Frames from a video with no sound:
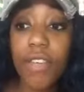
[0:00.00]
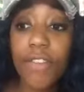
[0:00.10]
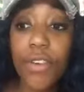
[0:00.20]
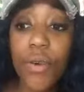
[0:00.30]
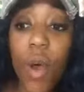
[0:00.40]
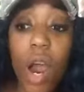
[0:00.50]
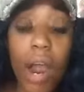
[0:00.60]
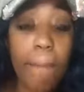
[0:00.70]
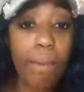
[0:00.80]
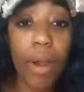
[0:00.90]
If you
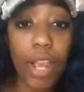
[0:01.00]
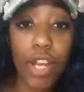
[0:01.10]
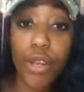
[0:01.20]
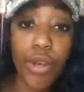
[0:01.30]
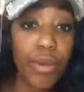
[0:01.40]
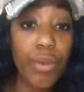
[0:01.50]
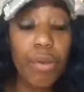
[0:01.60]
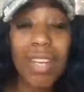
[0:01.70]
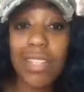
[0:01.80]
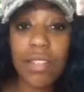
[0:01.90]
are brand new,
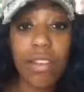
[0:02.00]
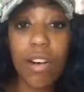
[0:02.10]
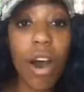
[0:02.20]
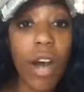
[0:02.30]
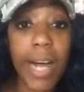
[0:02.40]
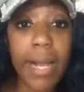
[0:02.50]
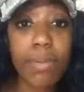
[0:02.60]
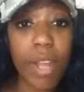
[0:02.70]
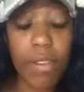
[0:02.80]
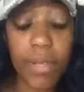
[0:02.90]
you can still
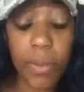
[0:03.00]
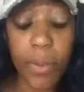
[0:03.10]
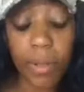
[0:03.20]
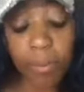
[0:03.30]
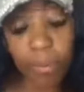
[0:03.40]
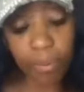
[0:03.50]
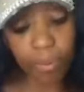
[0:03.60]
um, serve someone.